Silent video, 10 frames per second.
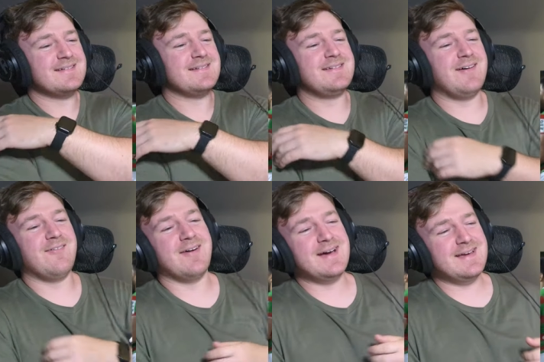No
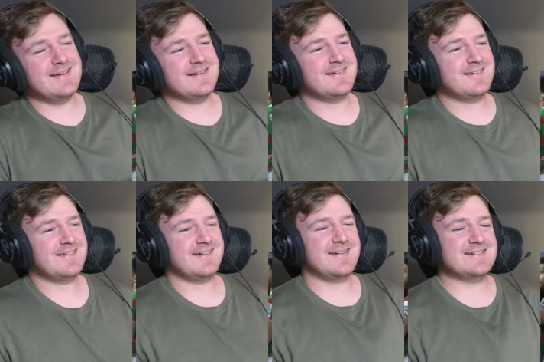way.
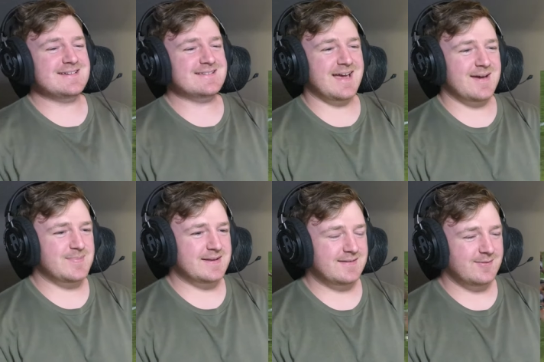What just
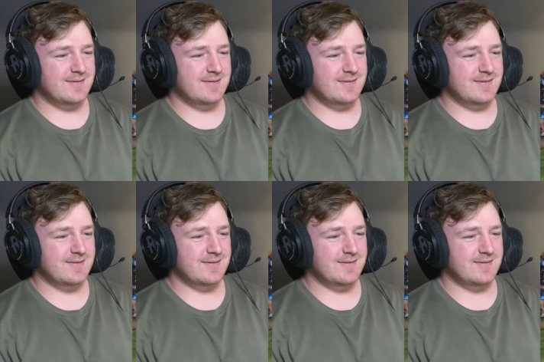happened?